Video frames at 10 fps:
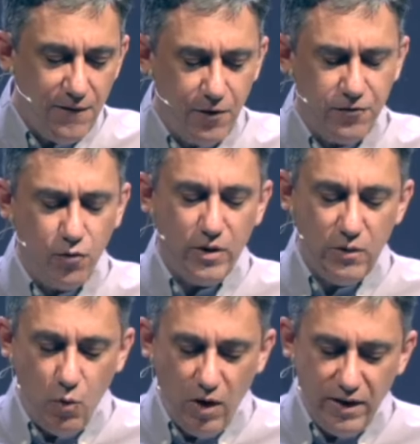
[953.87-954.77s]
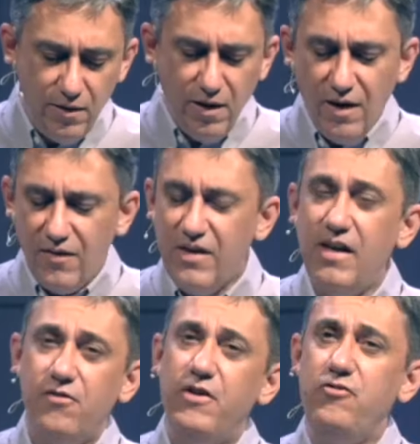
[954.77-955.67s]
Verse 21, the
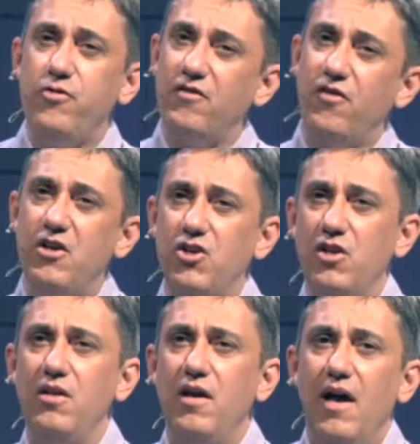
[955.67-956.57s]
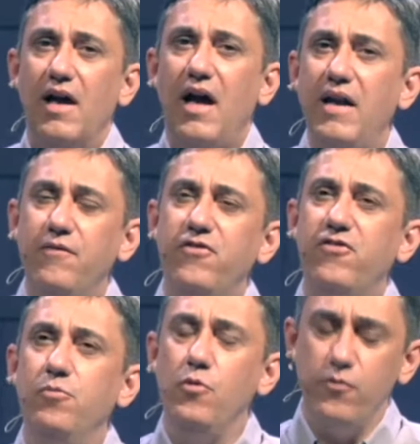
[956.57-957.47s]
ESV translation kind of
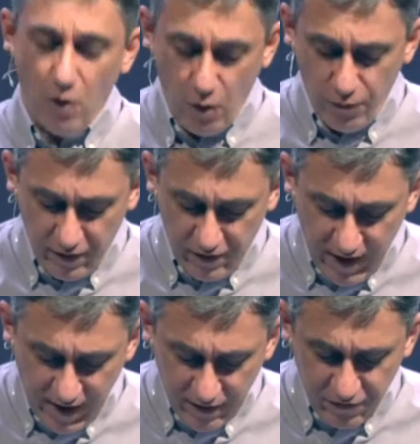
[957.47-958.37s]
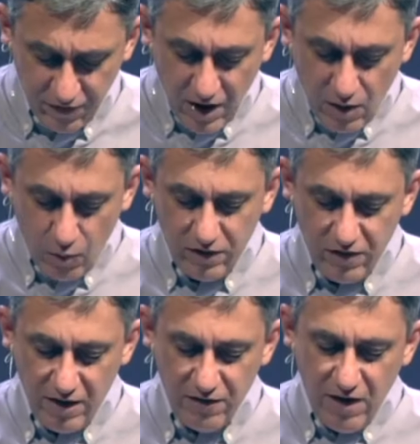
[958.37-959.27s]
smooths over the text where it
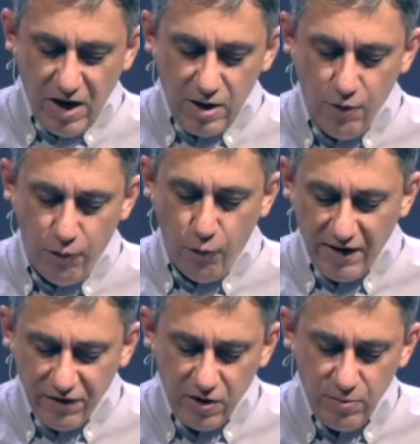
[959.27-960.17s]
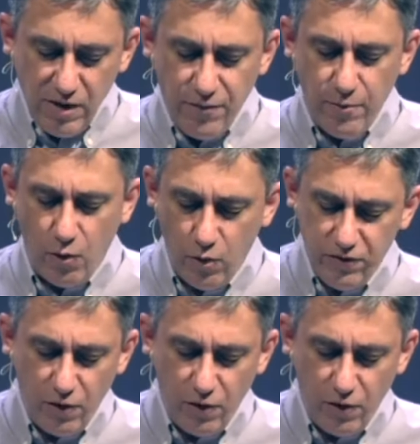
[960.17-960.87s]
says, You have rescued me from the horns of